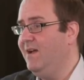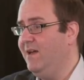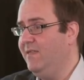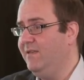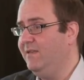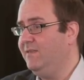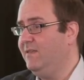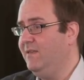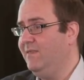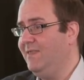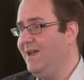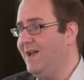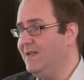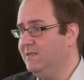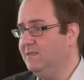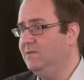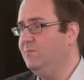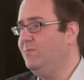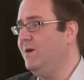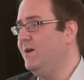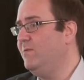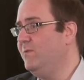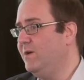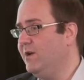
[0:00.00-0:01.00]
I think that's the
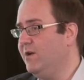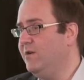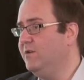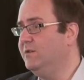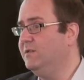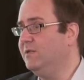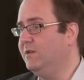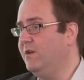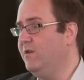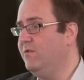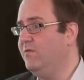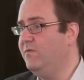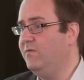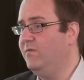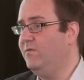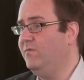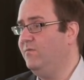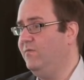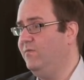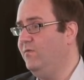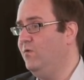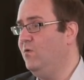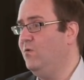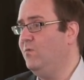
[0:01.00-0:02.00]
way we're going to go
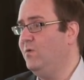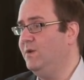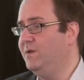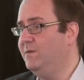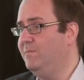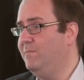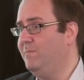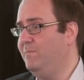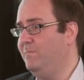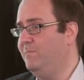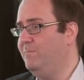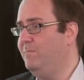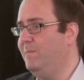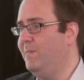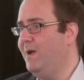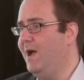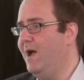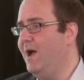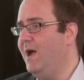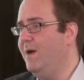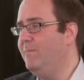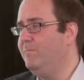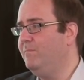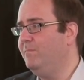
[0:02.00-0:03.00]
forward.
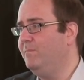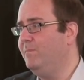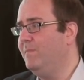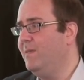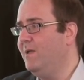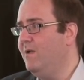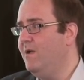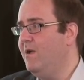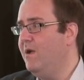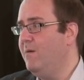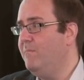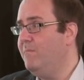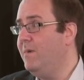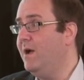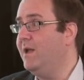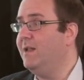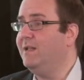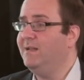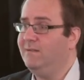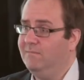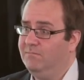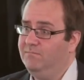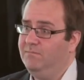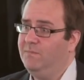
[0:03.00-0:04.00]

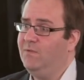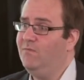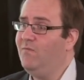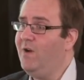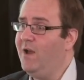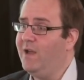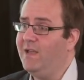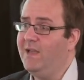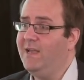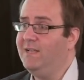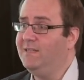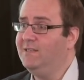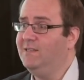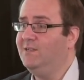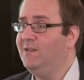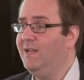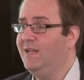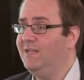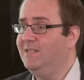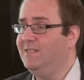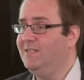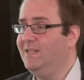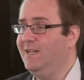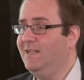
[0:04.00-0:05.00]
But you're right, it's a
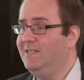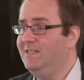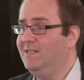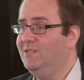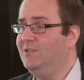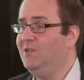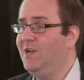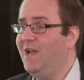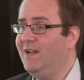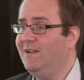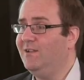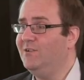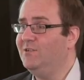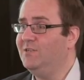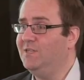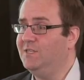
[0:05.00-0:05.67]
challenge.